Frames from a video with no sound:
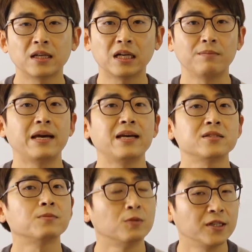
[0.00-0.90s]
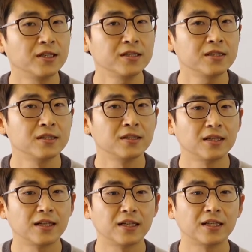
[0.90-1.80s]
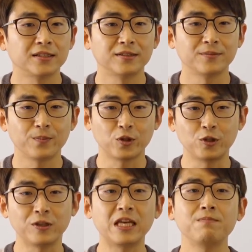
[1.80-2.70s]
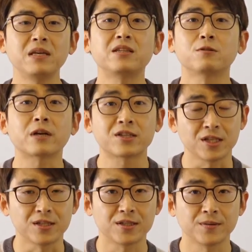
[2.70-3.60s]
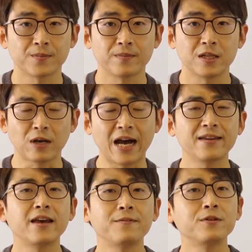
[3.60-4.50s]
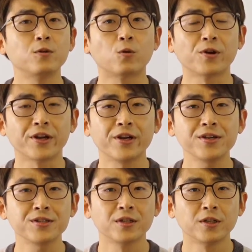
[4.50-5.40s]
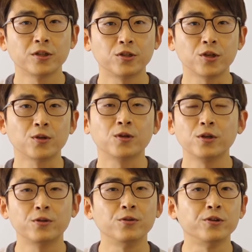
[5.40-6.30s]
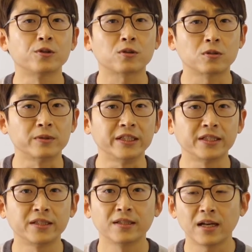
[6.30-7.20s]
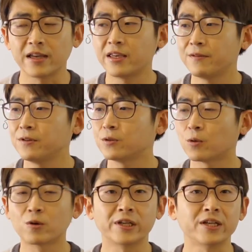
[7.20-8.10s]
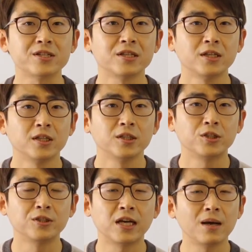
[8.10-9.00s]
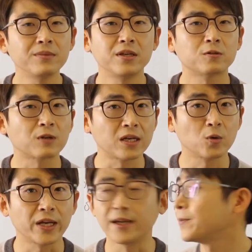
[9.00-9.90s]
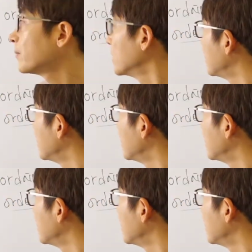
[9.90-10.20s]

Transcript: commands of words to give me directions. So I gave you orders to do your homework. I gave you orders to come here right away.